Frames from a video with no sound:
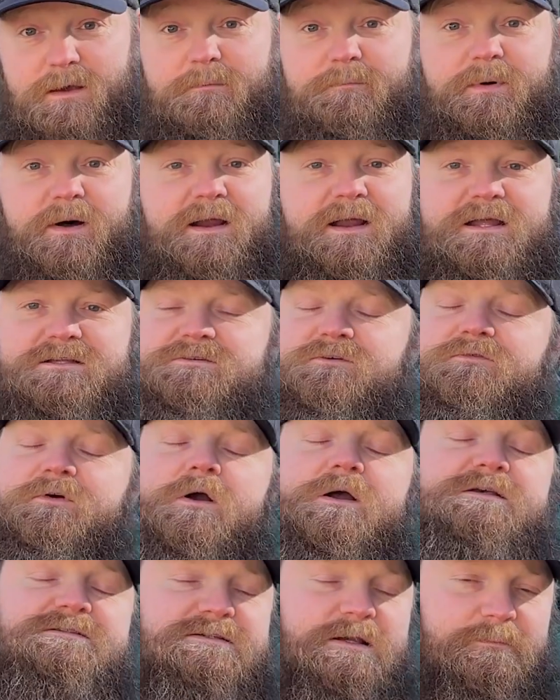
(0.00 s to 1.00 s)
But it's a
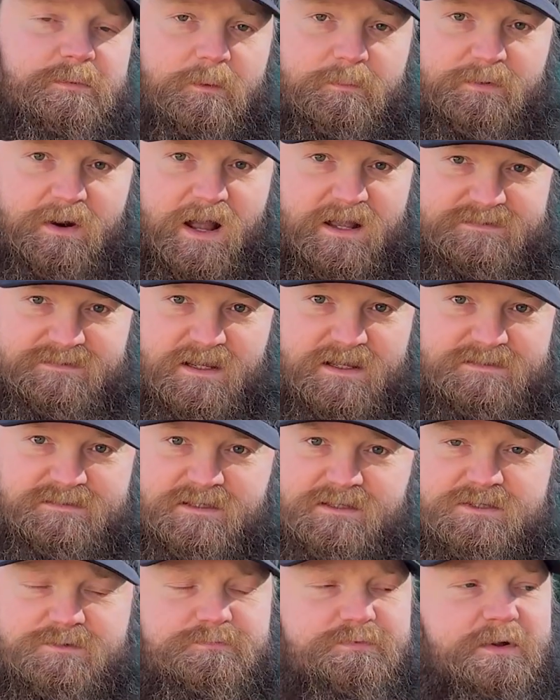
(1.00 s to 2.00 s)
very simple process,
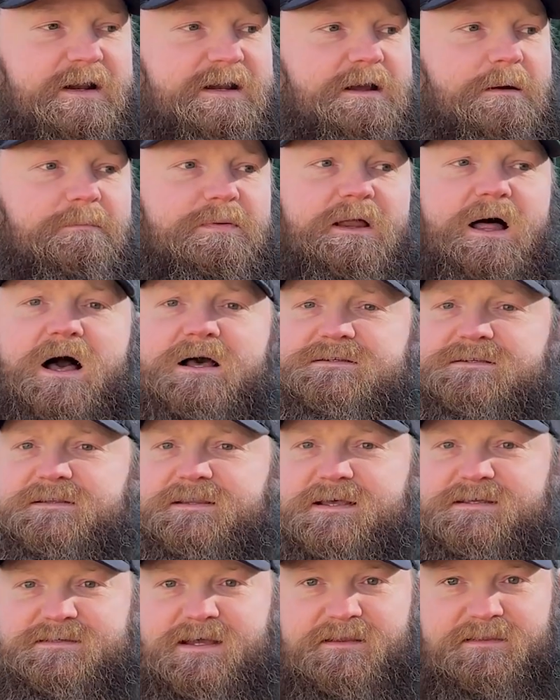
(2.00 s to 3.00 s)
and there's plenty of blogs and
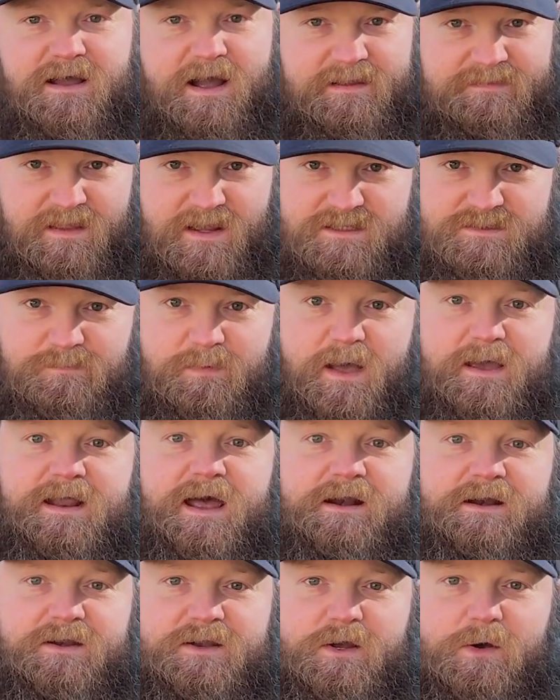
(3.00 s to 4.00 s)
things online that explain
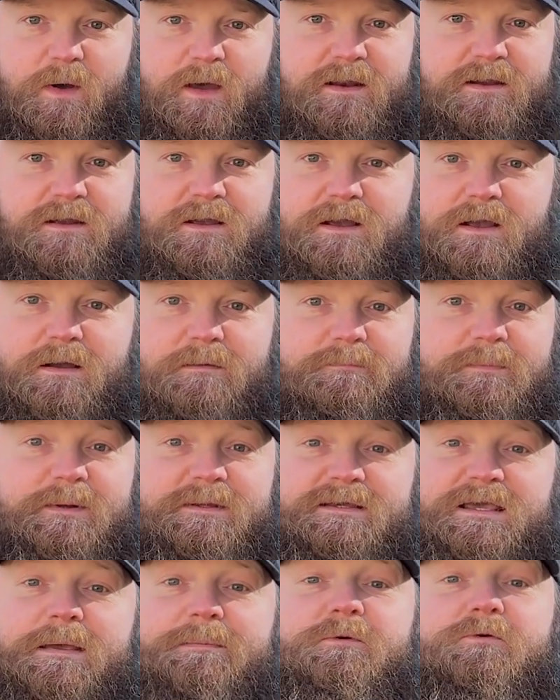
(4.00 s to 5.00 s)
how to do it. But
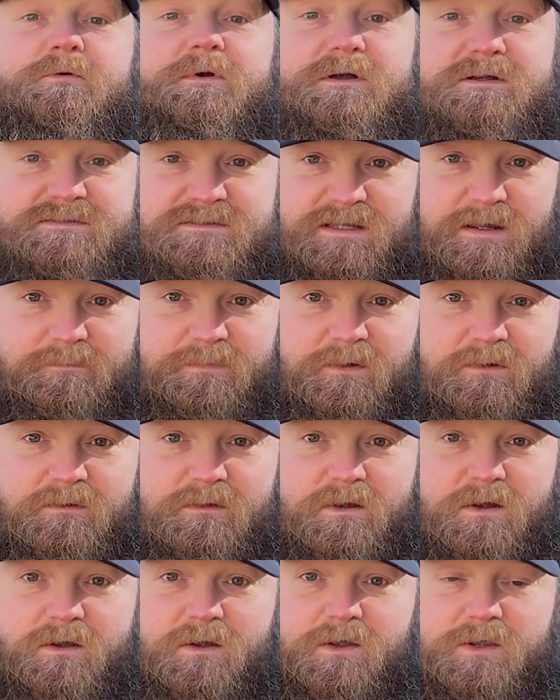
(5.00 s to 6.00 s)
to keep it real simple,
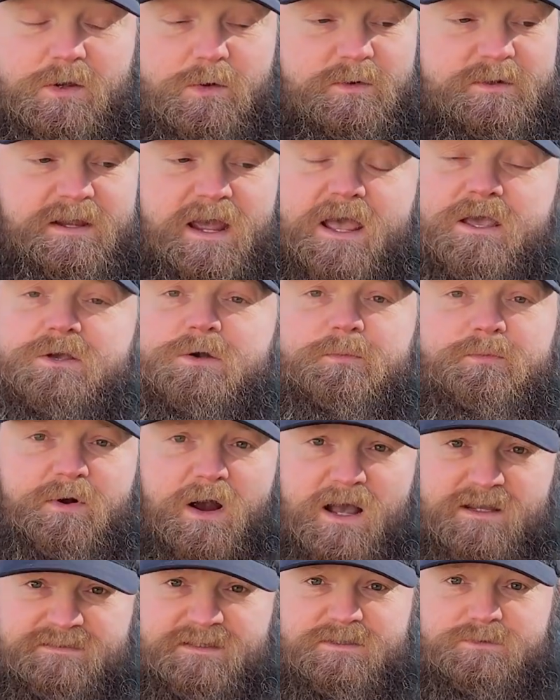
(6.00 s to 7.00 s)
you would take your
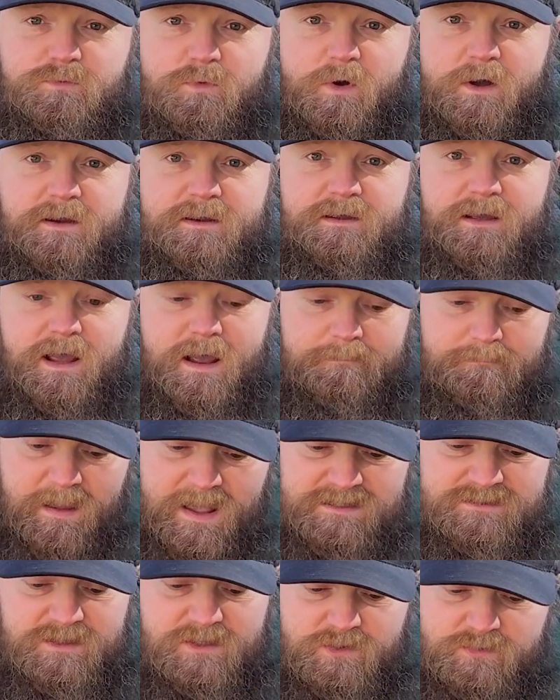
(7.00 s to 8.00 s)
processed wood and
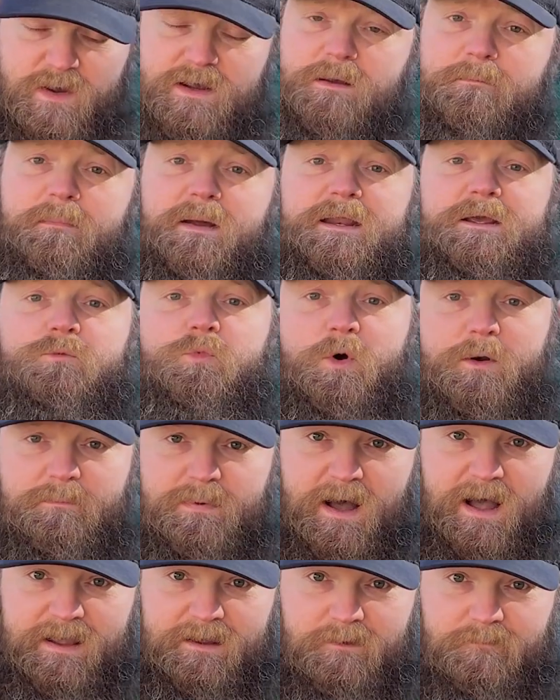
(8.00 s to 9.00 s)
basically create a mini wood
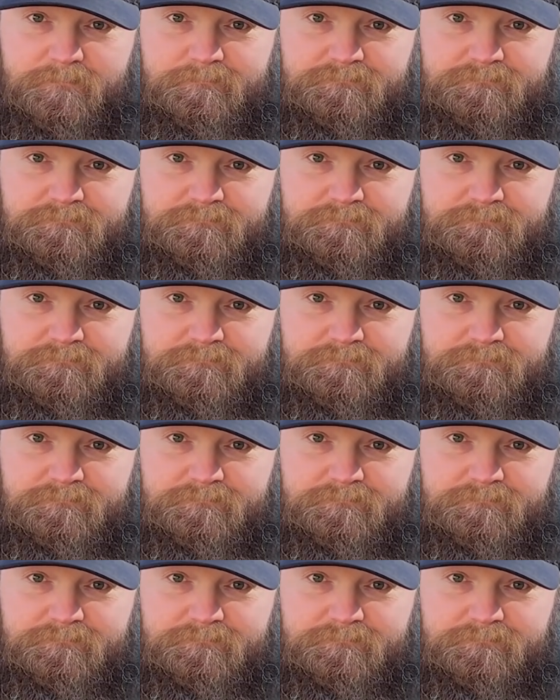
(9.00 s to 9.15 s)
pile.